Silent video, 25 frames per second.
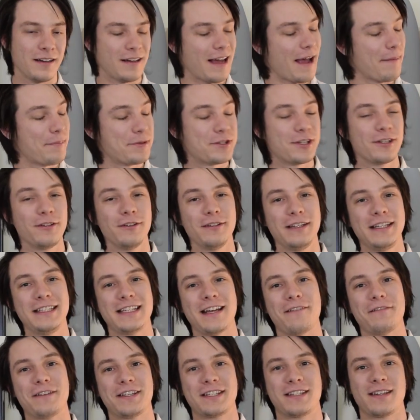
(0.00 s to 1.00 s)
Absolutely
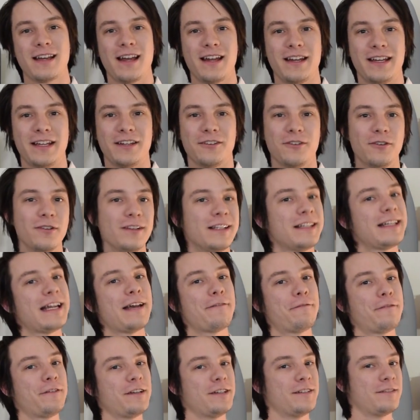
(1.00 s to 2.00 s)
devastating. All that
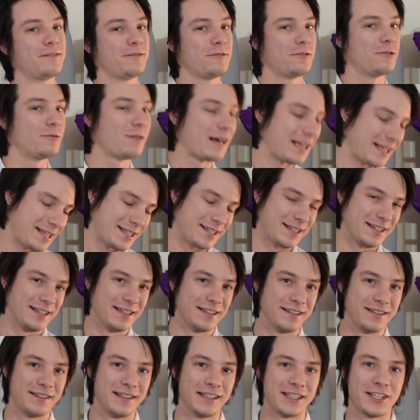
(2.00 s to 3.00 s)
effort
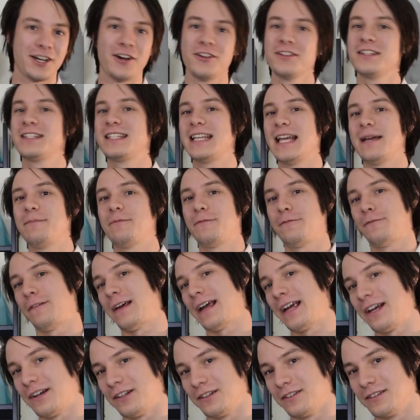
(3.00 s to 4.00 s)
wasted. The concept
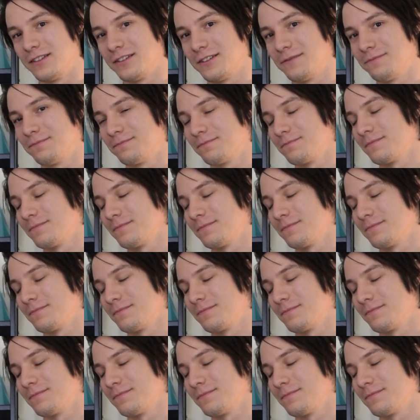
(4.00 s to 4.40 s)
failed.